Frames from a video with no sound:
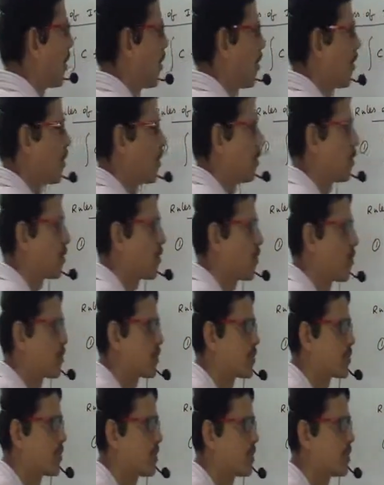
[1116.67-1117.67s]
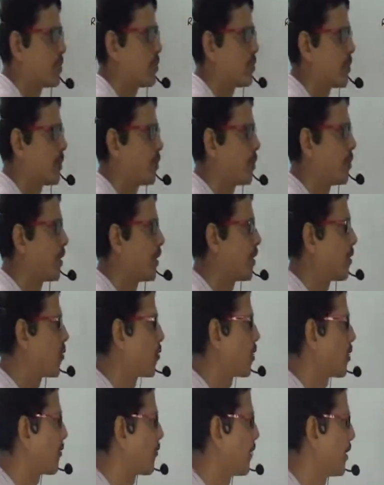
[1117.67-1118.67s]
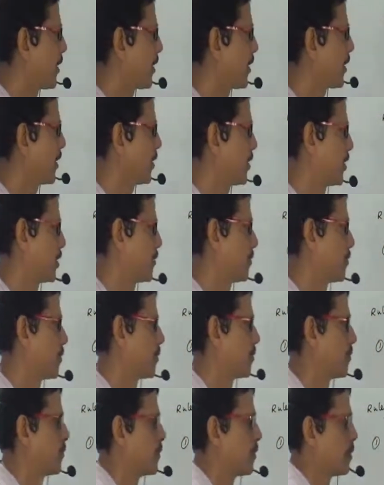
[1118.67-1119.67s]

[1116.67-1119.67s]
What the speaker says: All the constants you can bring out of integration.